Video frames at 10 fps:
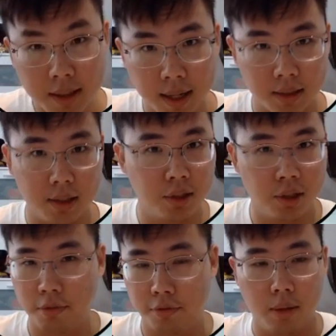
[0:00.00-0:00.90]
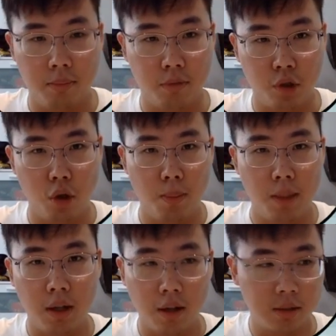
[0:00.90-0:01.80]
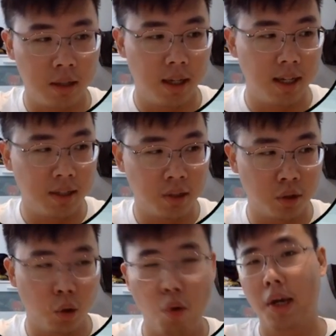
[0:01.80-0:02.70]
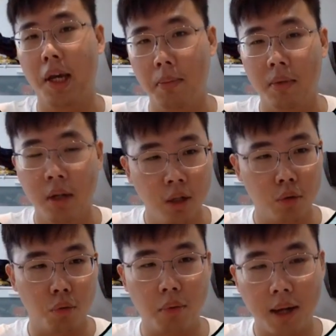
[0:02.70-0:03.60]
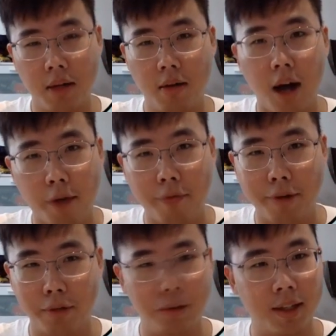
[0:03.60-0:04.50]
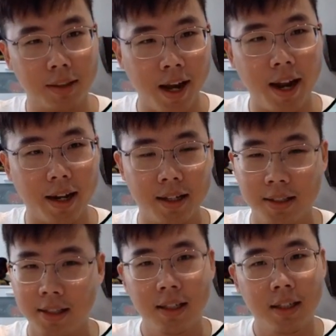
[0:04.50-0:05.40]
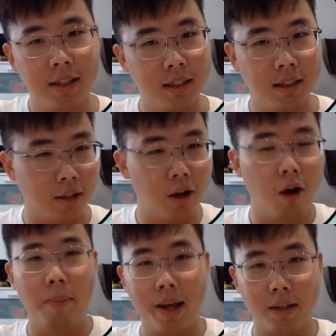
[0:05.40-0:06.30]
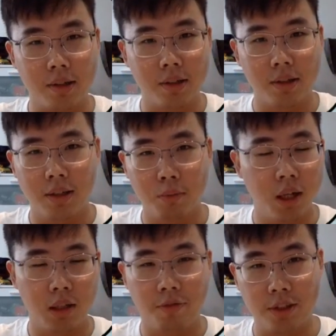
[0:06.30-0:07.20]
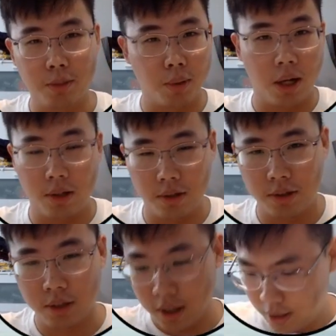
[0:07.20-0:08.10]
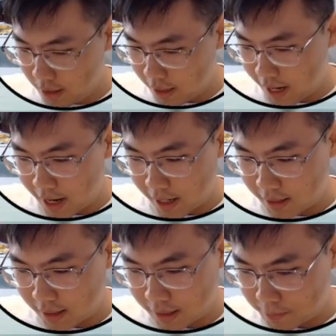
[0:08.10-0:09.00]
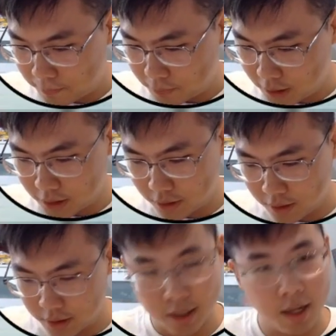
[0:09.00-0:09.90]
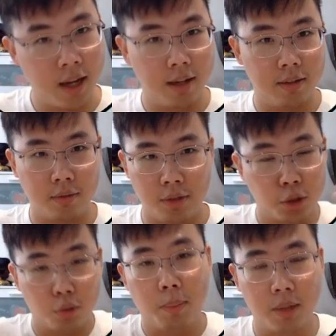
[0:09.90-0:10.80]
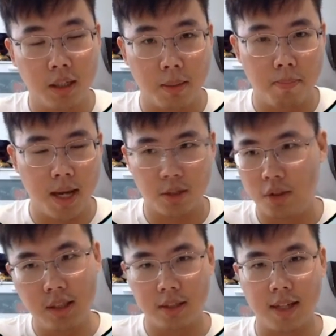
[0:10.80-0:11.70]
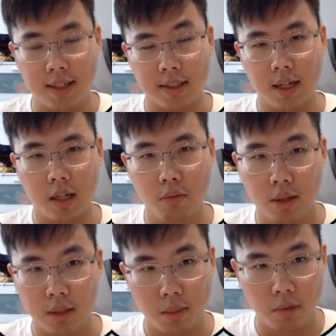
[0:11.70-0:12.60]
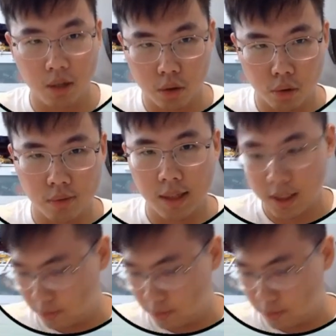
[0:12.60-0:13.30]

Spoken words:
like this shit from Joe, because it's so him to run out halfway to attack the competitor, one of his brothers, and just disrupting the match. This is exactly what Samoa Joe does